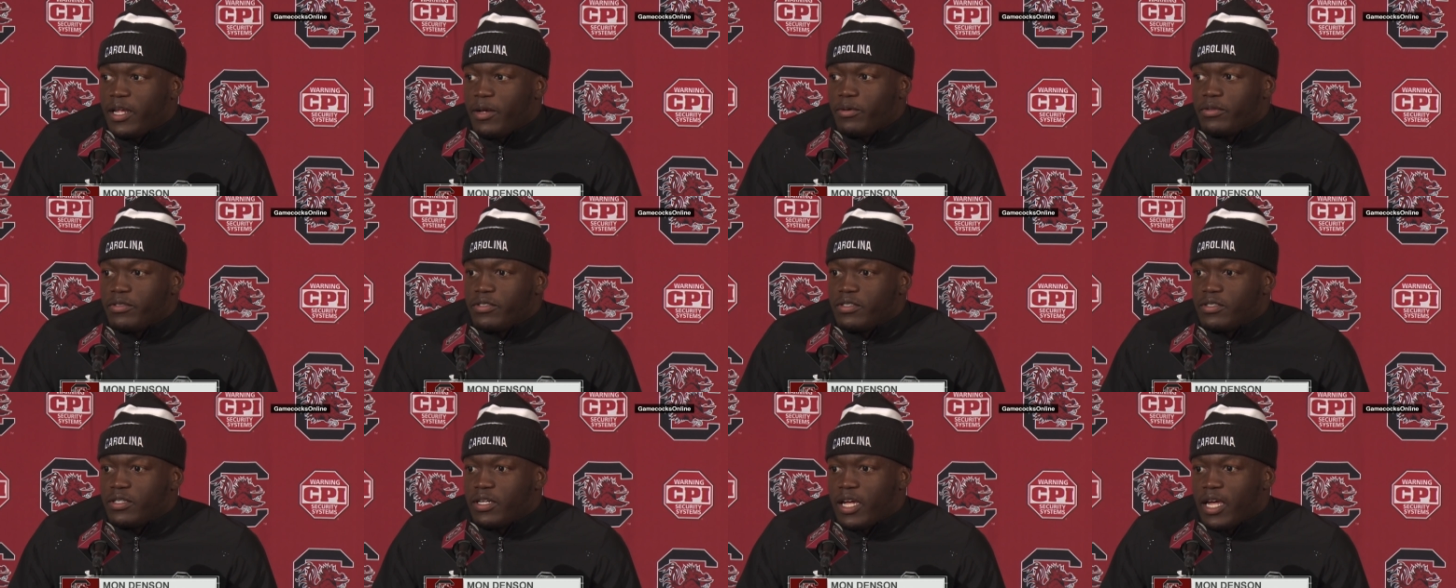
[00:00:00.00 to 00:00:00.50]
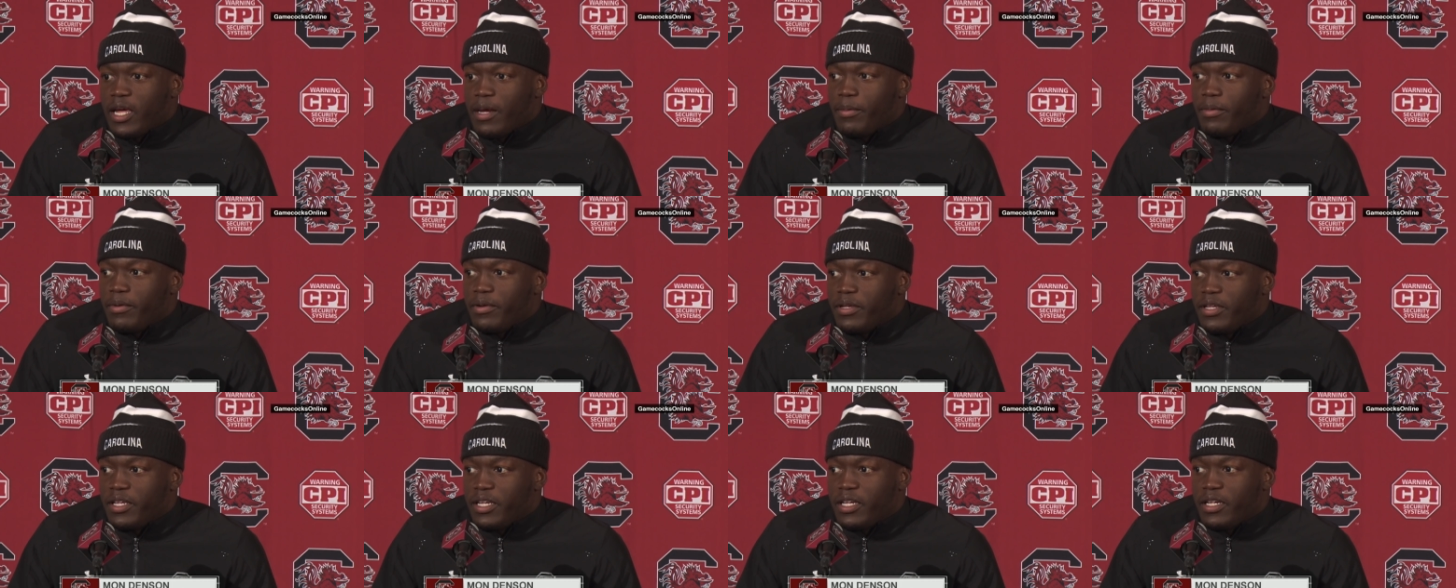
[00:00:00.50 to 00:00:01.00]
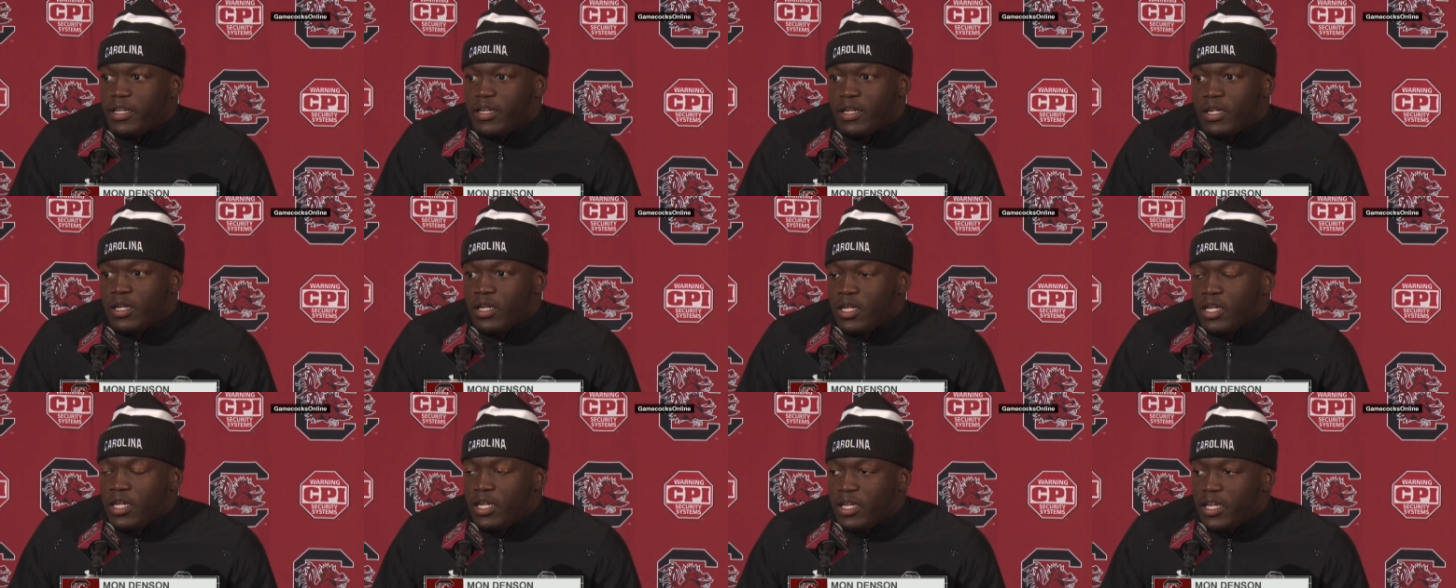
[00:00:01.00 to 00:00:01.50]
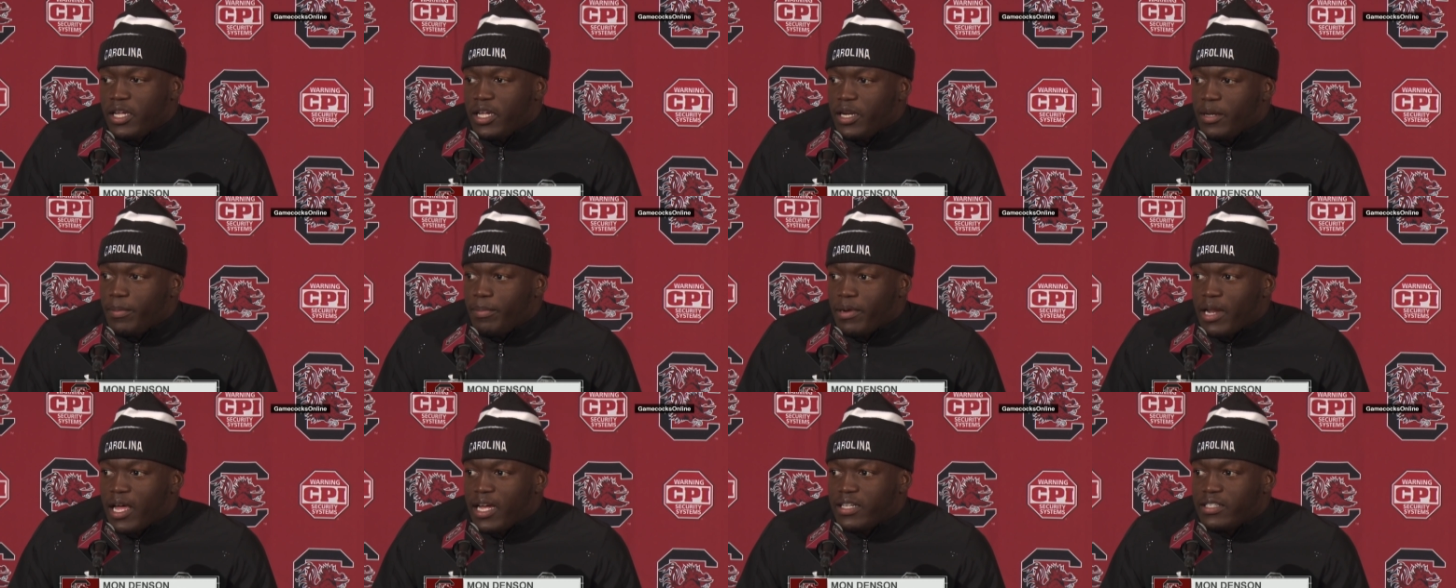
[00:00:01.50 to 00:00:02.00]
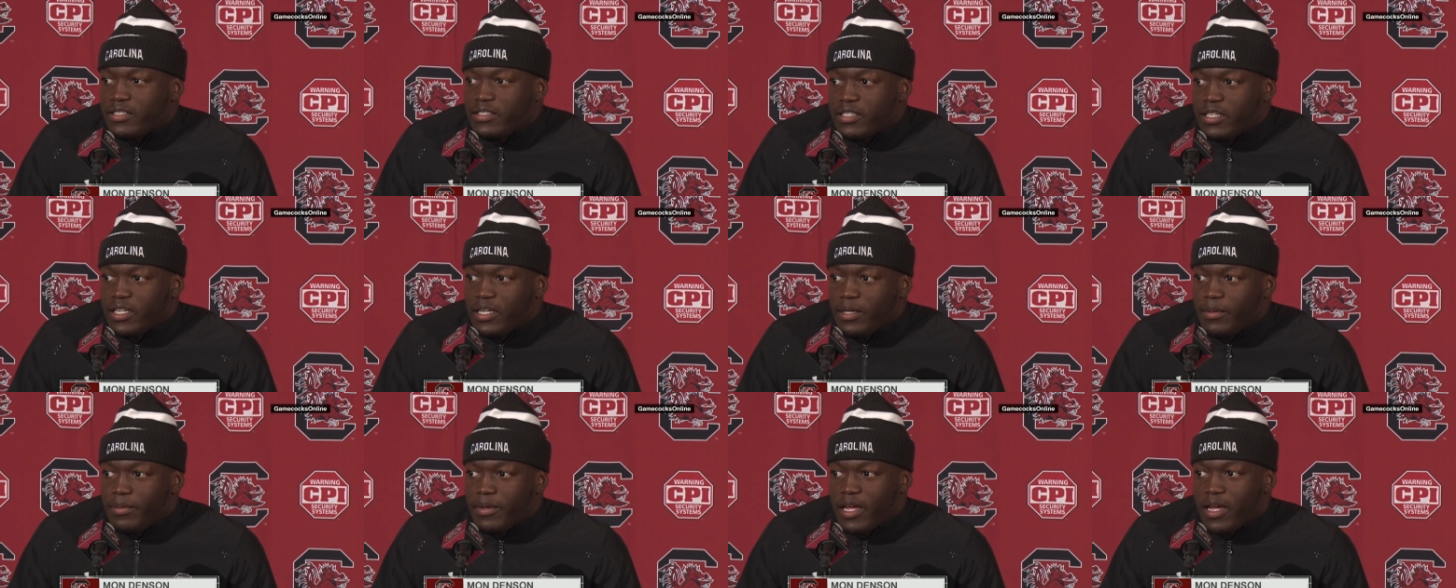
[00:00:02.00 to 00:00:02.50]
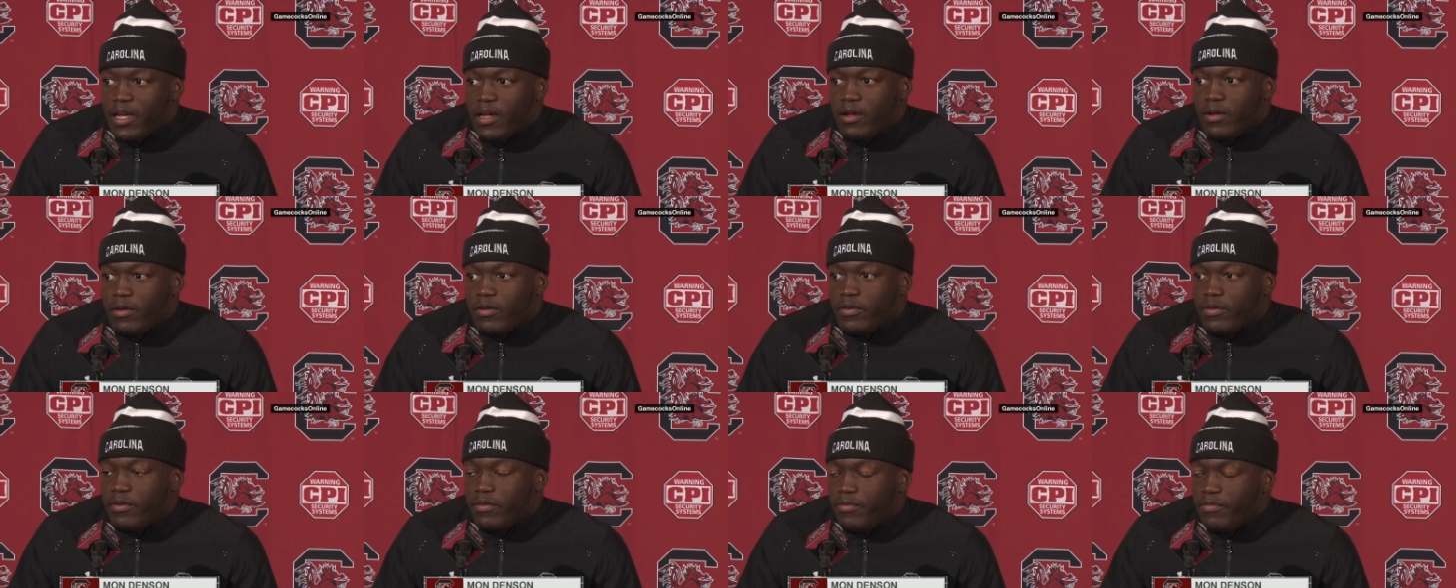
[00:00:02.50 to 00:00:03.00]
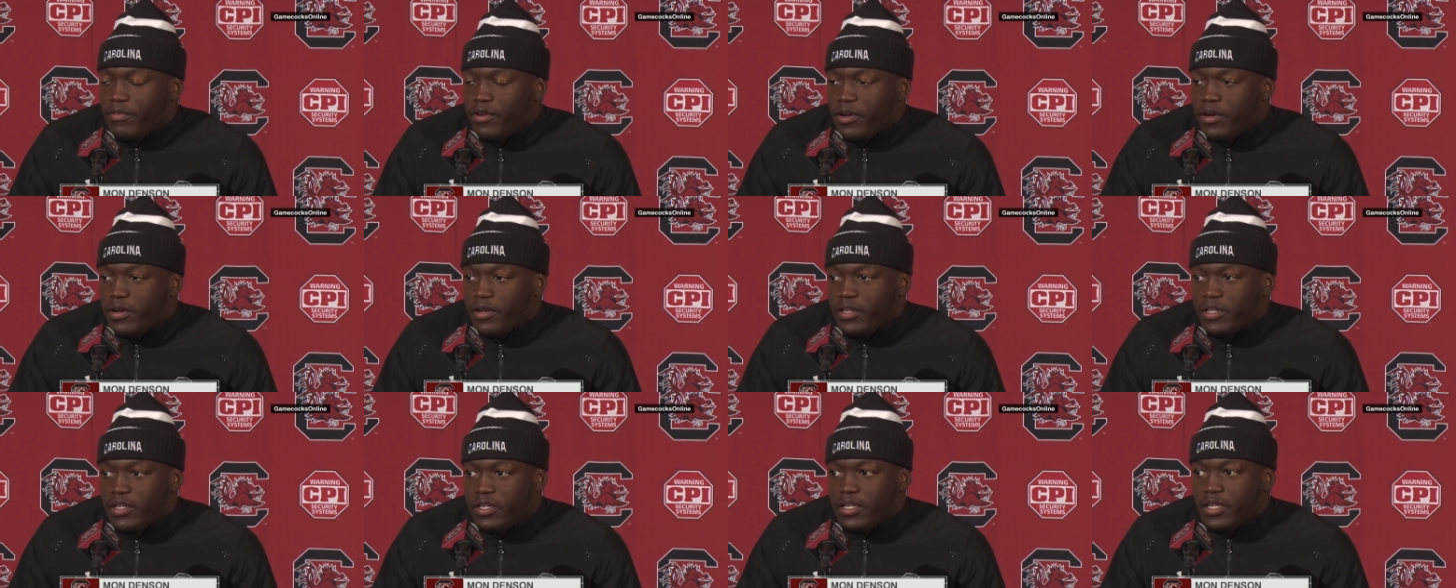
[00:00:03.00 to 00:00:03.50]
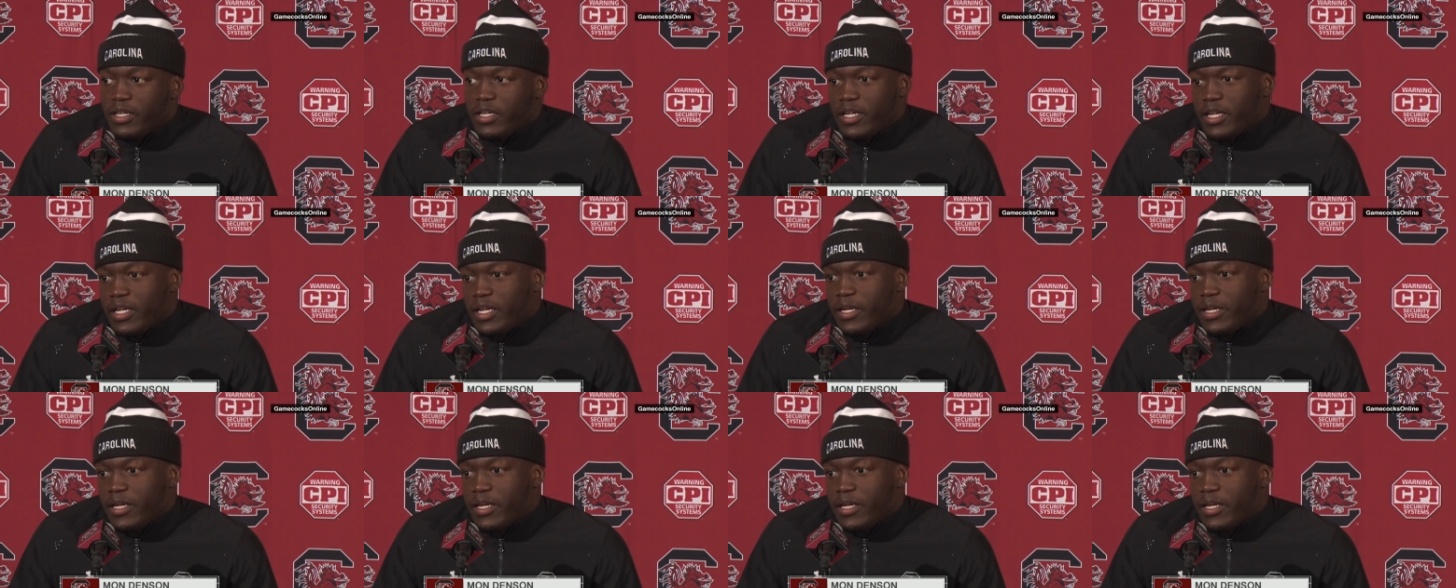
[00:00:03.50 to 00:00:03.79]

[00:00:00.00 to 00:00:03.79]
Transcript: They was able to get get the blocking scheme down very good,